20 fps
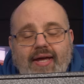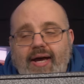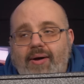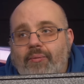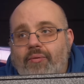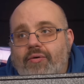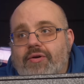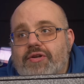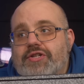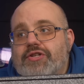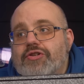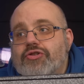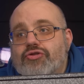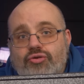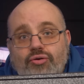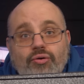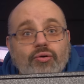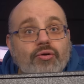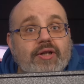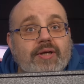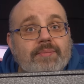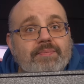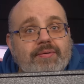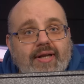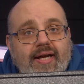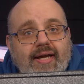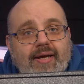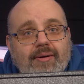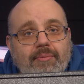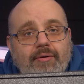that was truly
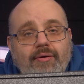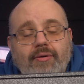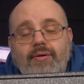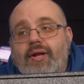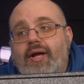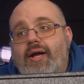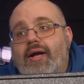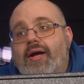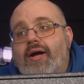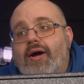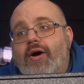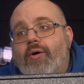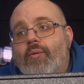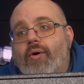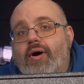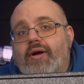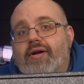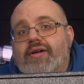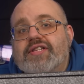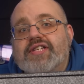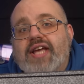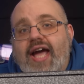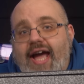playable was